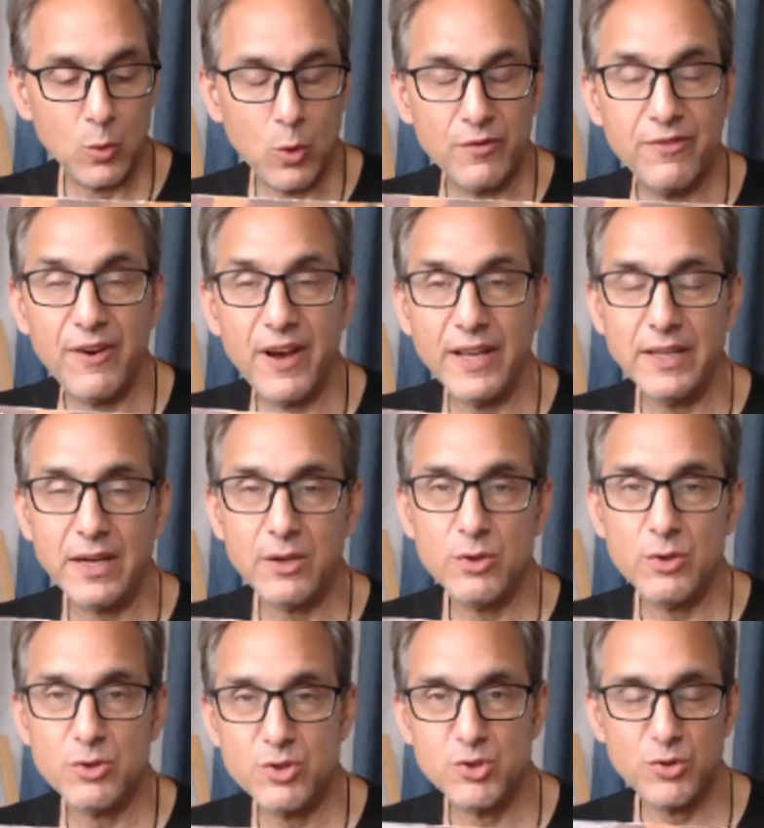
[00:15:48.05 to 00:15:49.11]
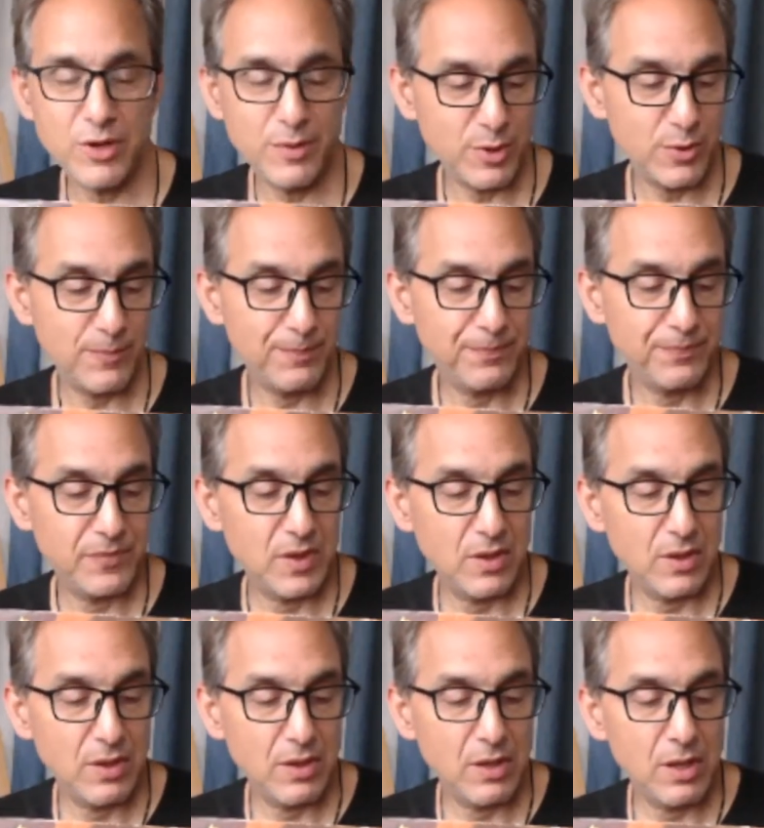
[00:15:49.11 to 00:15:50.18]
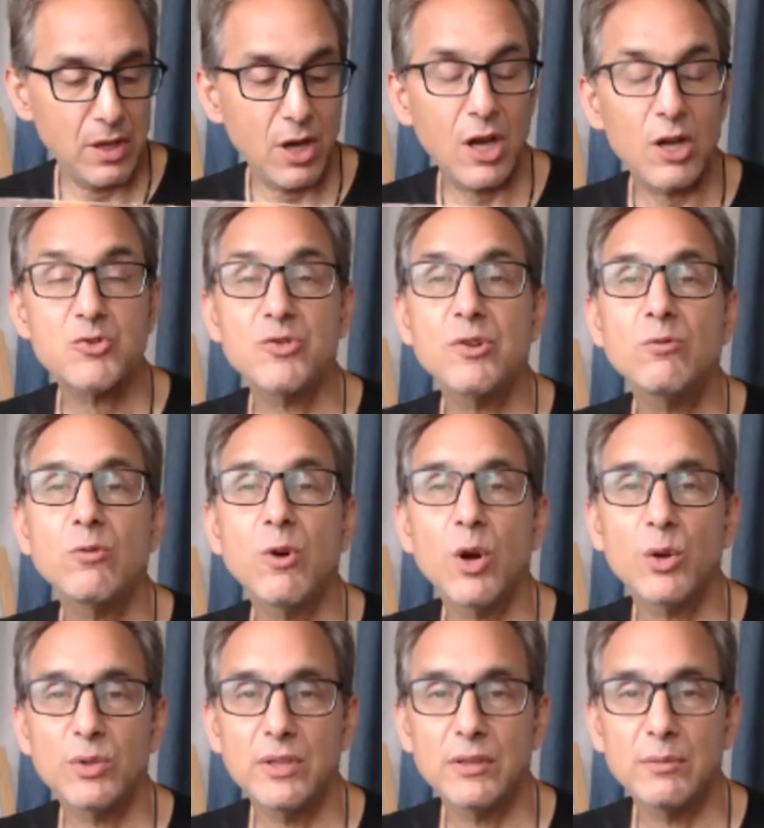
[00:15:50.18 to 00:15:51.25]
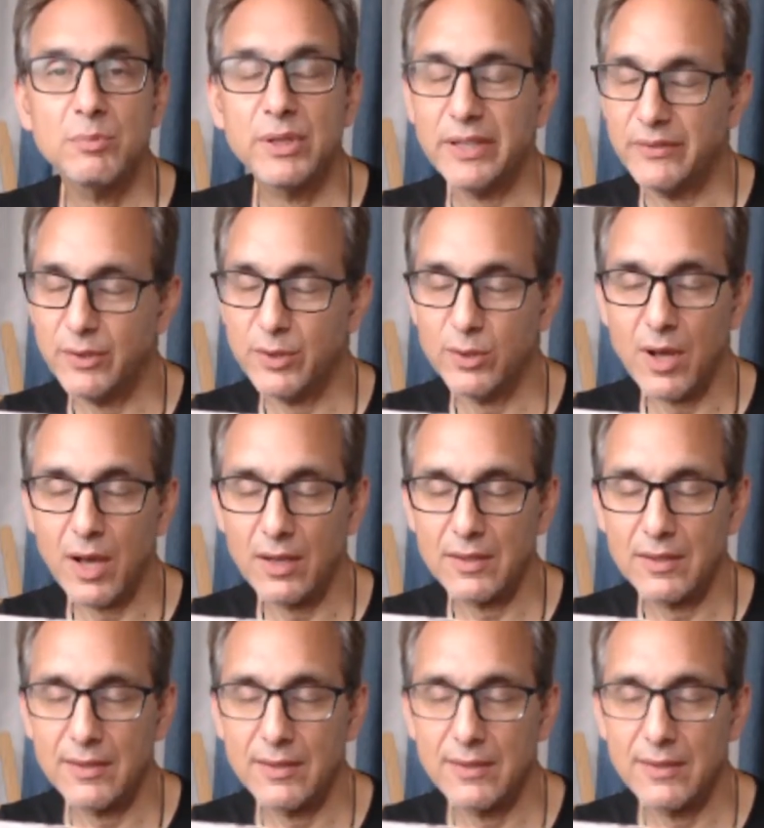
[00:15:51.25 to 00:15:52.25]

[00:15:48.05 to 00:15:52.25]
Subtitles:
or find it on your streamer, Country Road, believe it or not.